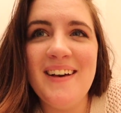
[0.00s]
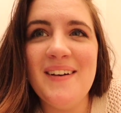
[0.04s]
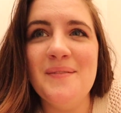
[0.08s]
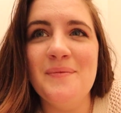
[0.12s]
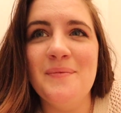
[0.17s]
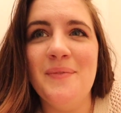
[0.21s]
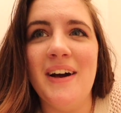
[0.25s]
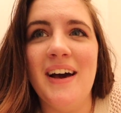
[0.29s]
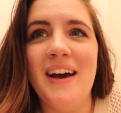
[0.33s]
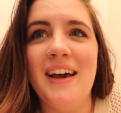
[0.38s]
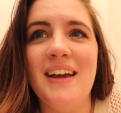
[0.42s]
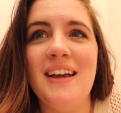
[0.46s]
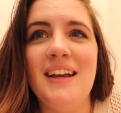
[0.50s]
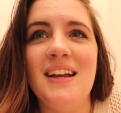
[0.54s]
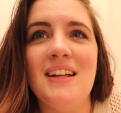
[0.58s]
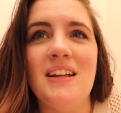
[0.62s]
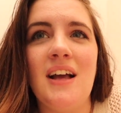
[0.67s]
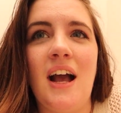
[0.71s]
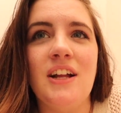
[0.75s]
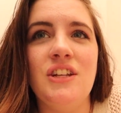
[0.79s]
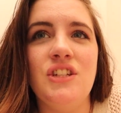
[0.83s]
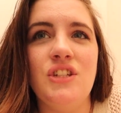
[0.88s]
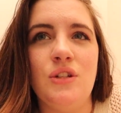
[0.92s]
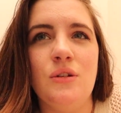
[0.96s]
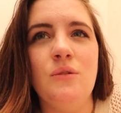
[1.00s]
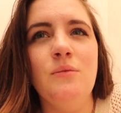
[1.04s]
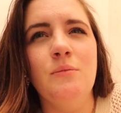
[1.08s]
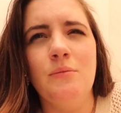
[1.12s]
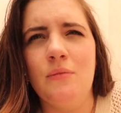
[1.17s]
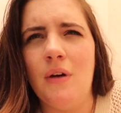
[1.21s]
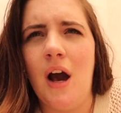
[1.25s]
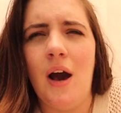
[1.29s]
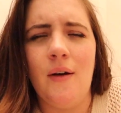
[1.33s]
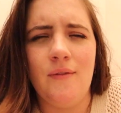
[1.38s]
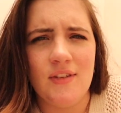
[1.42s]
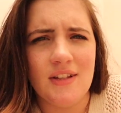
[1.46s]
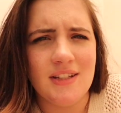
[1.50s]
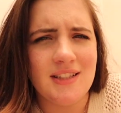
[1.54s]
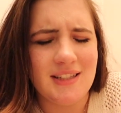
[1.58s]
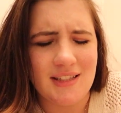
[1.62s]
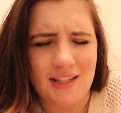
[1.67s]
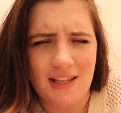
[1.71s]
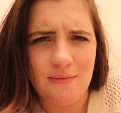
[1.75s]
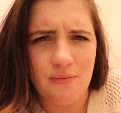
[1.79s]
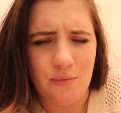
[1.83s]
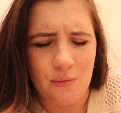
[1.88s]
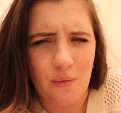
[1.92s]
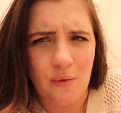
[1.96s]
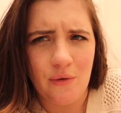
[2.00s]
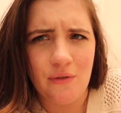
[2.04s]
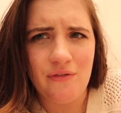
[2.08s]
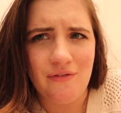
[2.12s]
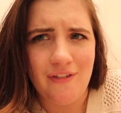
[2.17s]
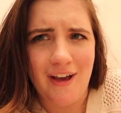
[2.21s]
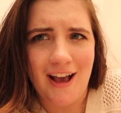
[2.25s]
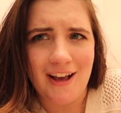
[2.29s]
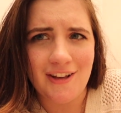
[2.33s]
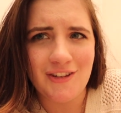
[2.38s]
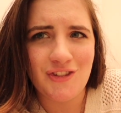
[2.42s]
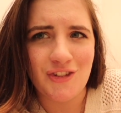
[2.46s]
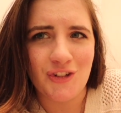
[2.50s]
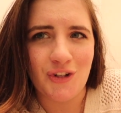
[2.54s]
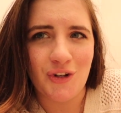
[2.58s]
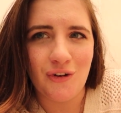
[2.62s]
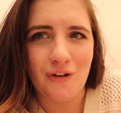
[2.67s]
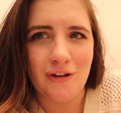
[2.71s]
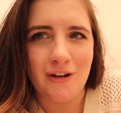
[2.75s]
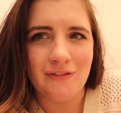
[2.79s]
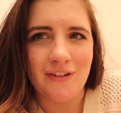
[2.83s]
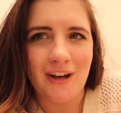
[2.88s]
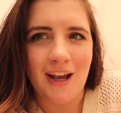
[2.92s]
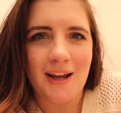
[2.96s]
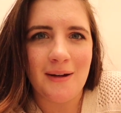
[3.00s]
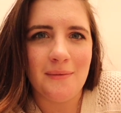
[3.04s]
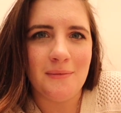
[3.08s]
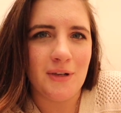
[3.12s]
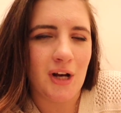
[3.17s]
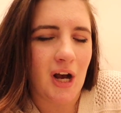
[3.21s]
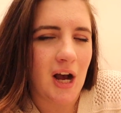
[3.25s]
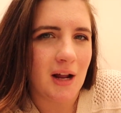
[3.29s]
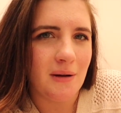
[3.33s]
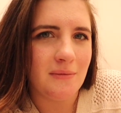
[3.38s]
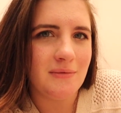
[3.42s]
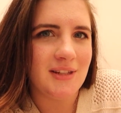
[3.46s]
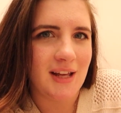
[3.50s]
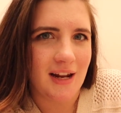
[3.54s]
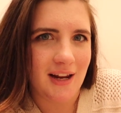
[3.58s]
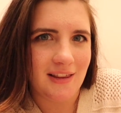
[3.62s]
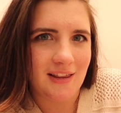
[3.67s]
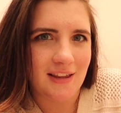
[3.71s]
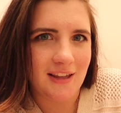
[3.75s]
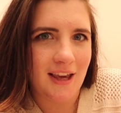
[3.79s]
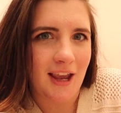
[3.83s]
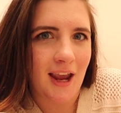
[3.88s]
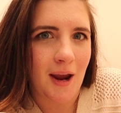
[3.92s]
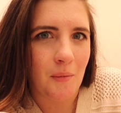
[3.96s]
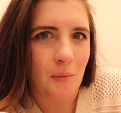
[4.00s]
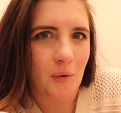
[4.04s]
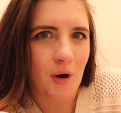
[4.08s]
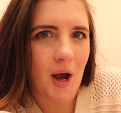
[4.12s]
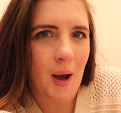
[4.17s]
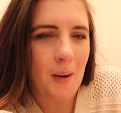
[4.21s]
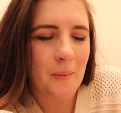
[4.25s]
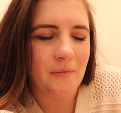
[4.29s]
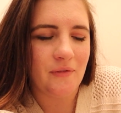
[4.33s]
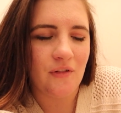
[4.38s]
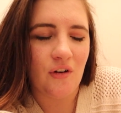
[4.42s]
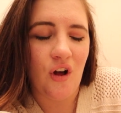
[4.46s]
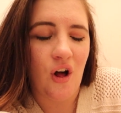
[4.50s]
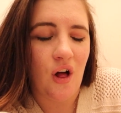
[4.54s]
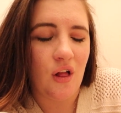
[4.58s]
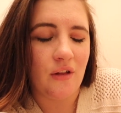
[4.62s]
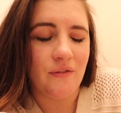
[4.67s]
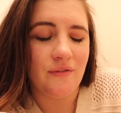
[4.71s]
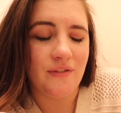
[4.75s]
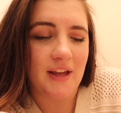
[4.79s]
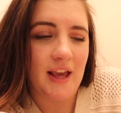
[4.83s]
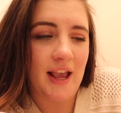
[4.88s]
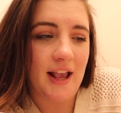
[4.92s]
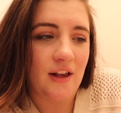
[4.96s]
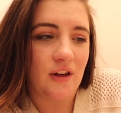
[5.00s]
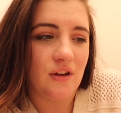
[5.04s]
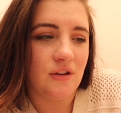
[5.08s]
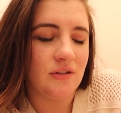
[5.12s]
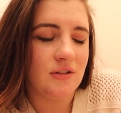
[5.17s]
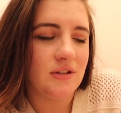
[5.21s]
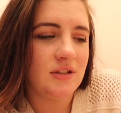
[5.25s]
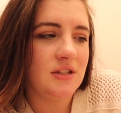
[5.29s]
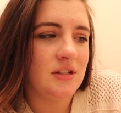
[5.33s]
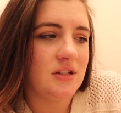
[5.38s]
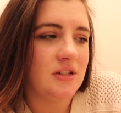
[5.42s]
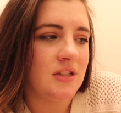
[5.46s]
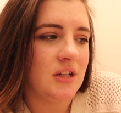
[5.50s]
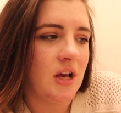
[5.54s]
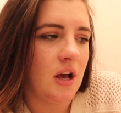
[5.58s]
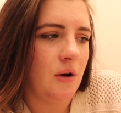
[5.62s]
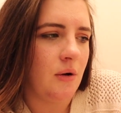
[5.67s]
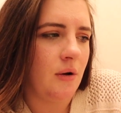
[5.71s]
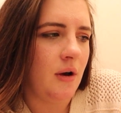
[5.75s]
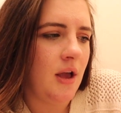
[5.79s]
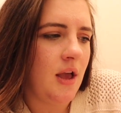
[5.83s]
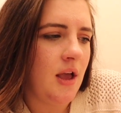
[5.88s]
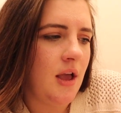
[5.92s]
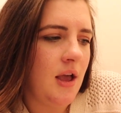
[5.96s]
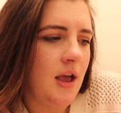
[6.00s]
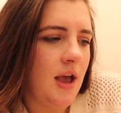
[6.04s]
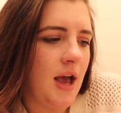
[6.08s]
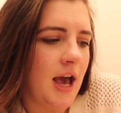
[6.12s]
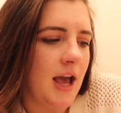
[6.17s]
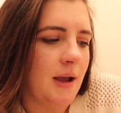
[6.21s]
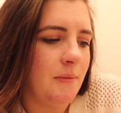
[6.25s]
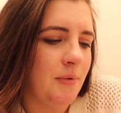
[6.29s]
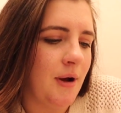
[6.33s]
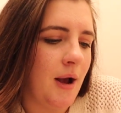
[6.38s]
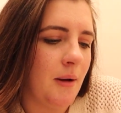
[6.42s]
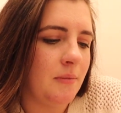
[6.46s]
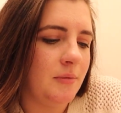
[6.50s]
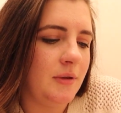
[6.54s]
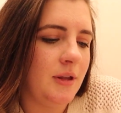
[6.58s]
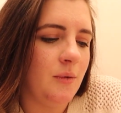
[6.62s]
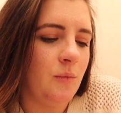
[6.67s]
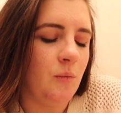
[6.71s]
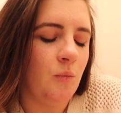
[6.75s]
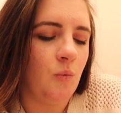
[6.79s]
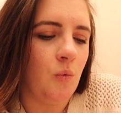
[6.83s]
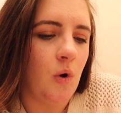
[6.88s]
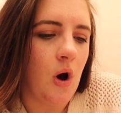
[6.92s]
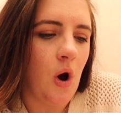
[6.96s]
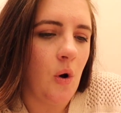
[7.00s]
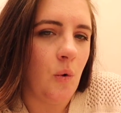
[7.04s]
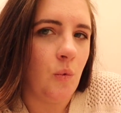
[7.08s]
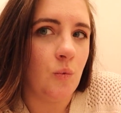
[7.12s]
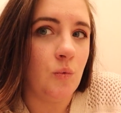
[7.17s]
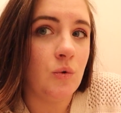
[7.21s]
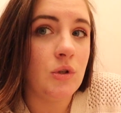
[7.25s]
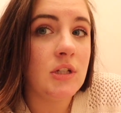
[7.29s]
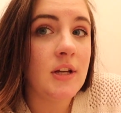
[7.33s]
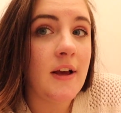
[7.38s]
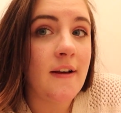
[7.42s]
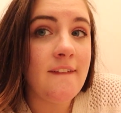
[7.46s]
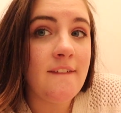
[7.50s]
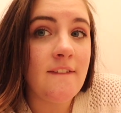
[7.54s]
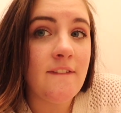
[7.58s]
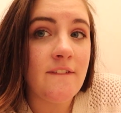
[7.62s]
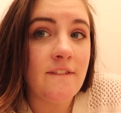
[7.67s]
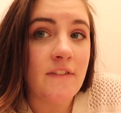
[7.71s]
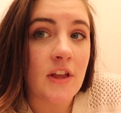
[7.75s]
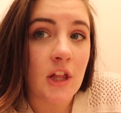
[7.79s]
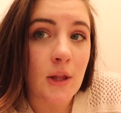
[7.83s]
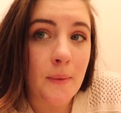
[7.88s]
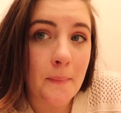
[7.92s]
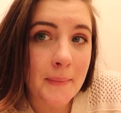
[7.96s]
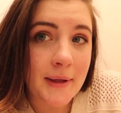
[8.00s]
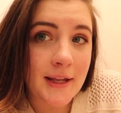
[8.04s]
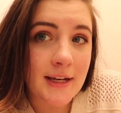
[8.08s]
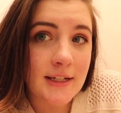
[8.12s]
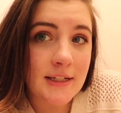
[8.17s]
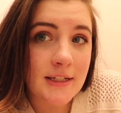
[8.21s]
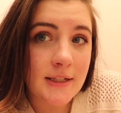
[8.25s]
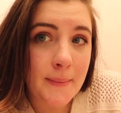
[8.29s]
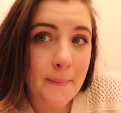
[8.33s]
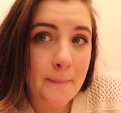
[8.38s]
but it, I do obviously move faster if I am not setting the camera up for all of the angles, so I probably won't film it